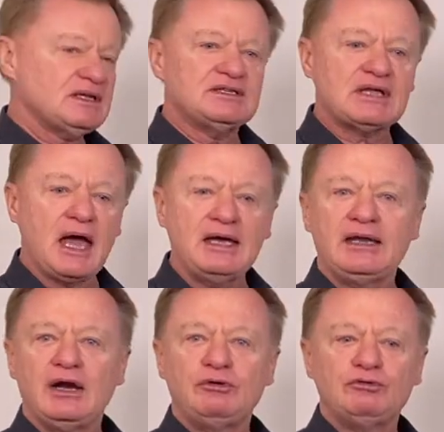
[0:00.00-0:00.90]
it's
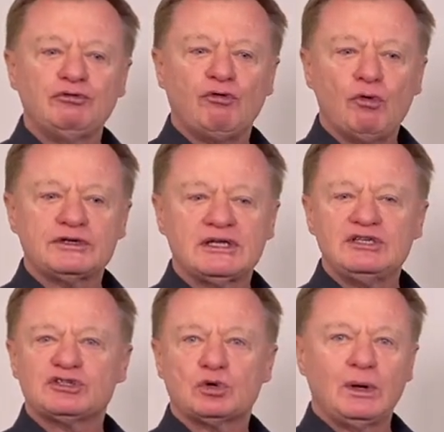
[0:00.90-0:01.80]
814
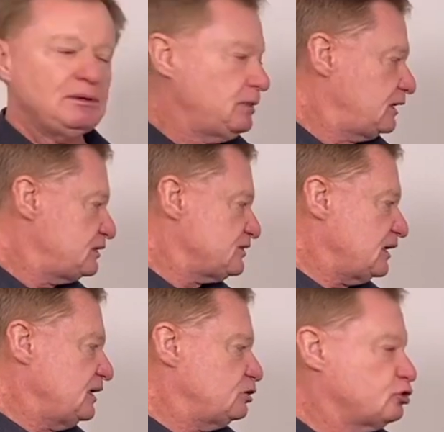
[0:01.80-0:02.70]
square metres
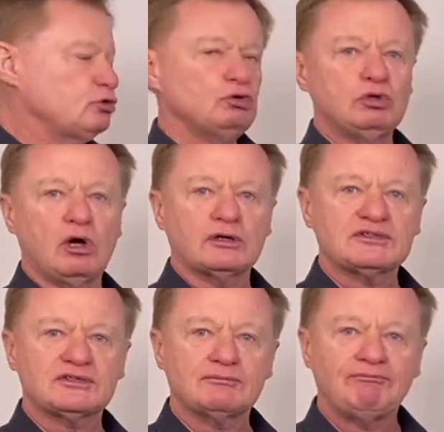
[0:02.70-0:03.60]
in 2 lots.